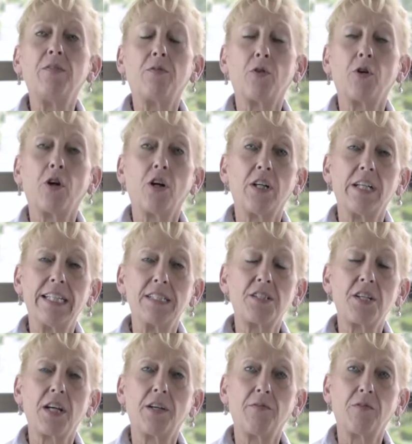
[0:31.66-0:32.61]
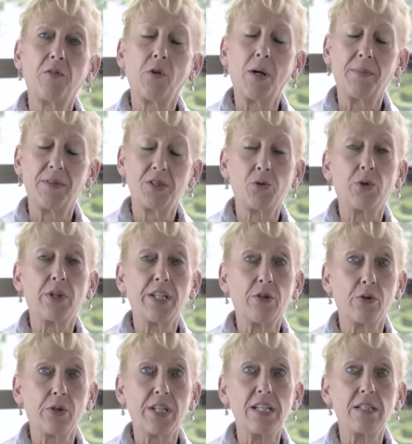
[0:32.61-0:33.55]
for our anti-inflammatory
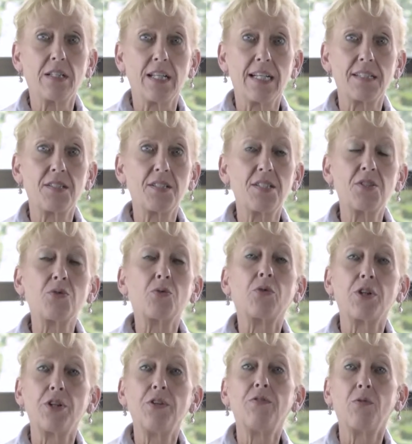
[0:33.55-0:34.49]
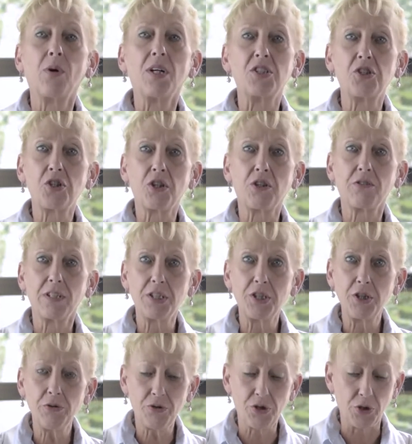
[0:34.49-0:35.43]
cooking classes, or you've watched her on
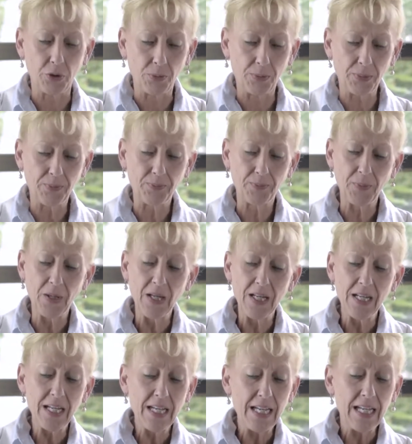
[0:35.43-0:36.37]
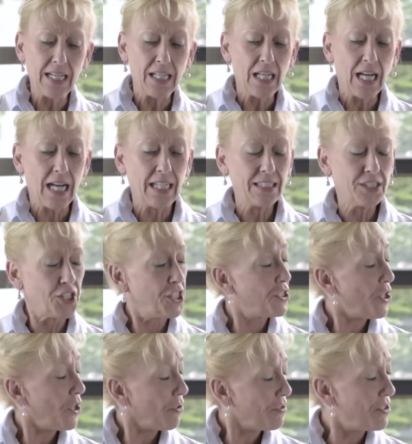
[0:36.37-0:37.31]
YouTube. She's
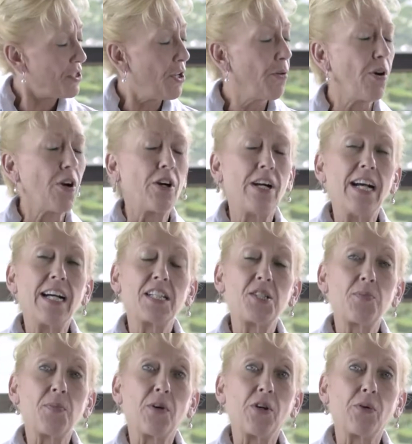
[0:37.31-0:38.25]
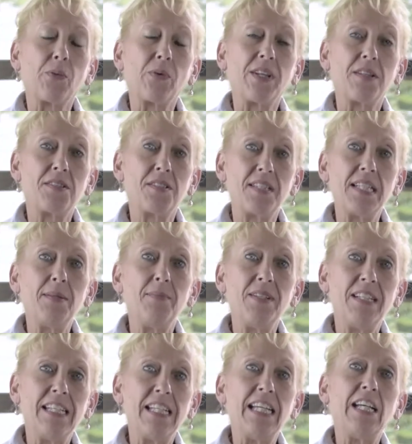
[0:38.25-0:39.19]
also our expert with
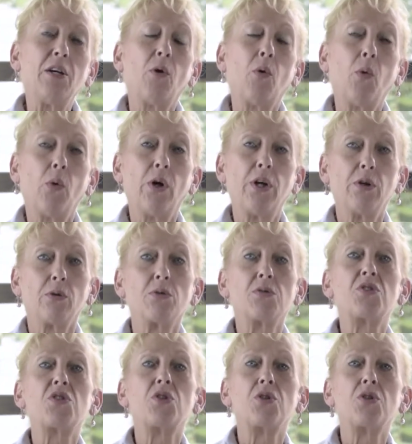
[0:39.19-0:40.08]
CBD oils,